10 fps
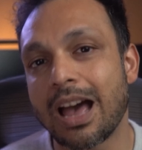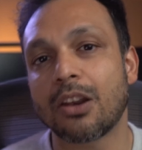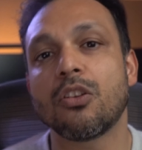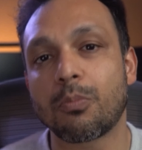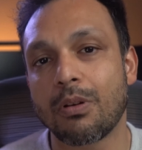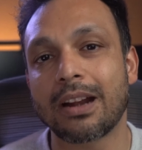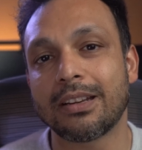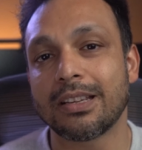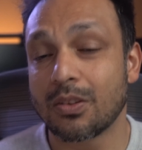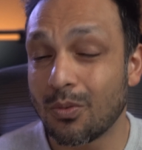out of your
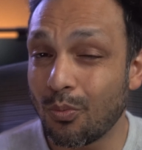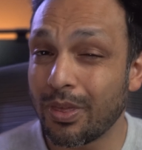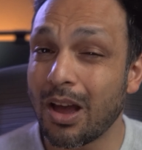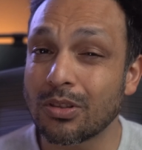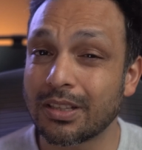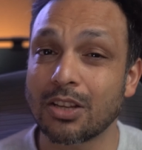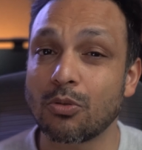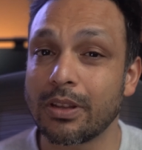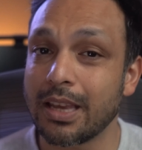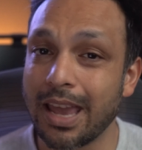practice without
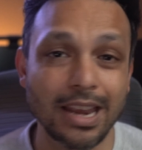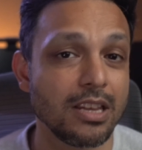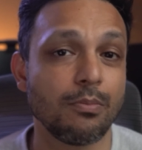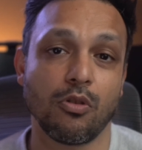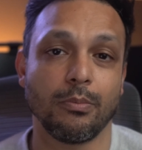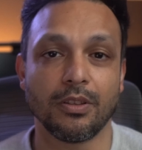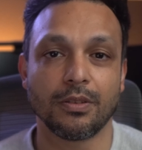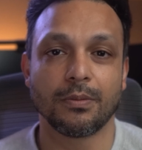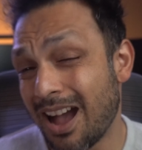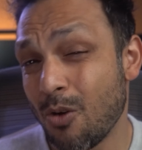scheduling any
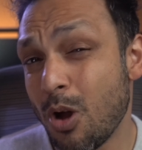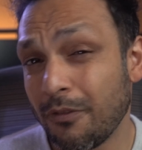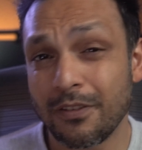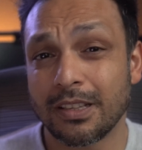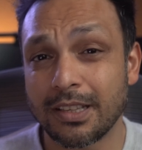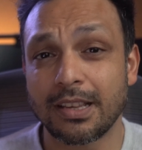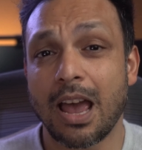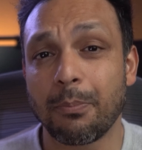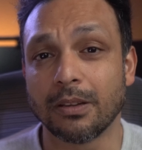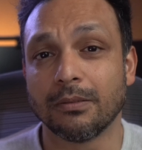appointments. How often does this
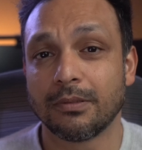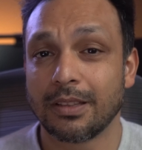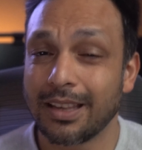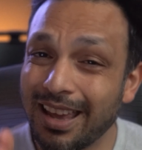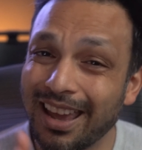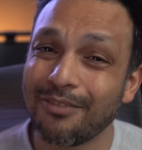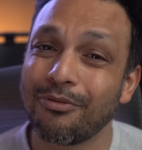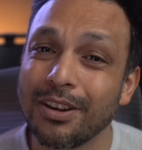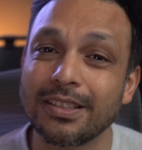happen? Every